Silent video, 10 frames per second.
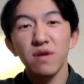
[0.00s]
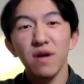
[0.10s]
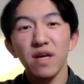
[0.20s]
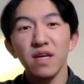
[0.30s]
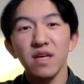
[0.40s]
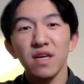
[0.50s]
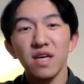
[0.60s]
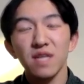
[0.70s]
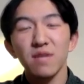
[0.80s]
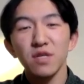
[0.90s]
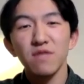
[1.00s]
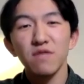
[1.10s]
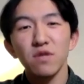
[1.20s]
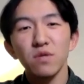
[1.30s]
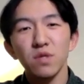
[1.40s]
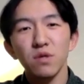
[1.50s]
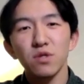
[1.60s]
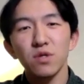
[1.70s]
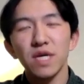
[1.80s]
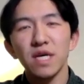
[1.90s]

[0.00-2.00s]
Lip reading: right? Especially if you do surgery.